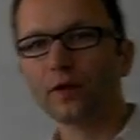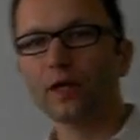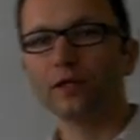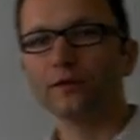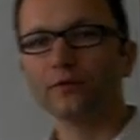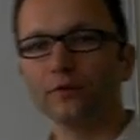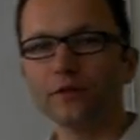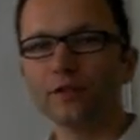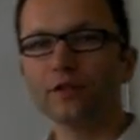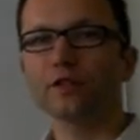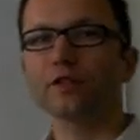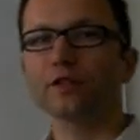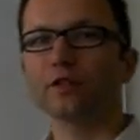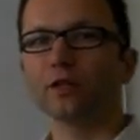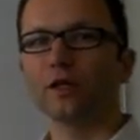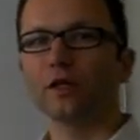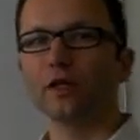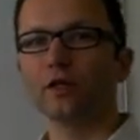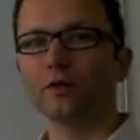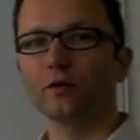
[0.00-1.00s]
And for
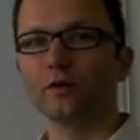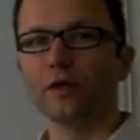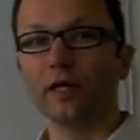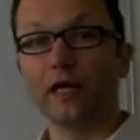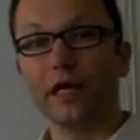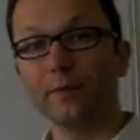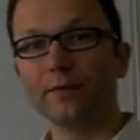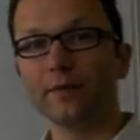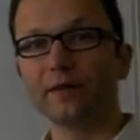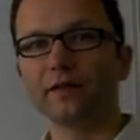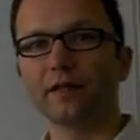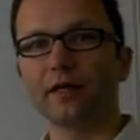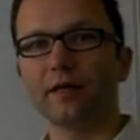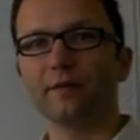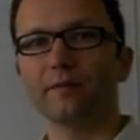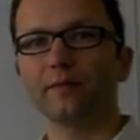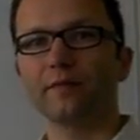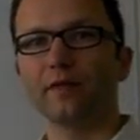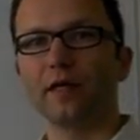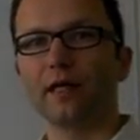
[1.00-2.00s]
this we are helping
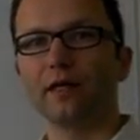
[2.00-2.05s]
them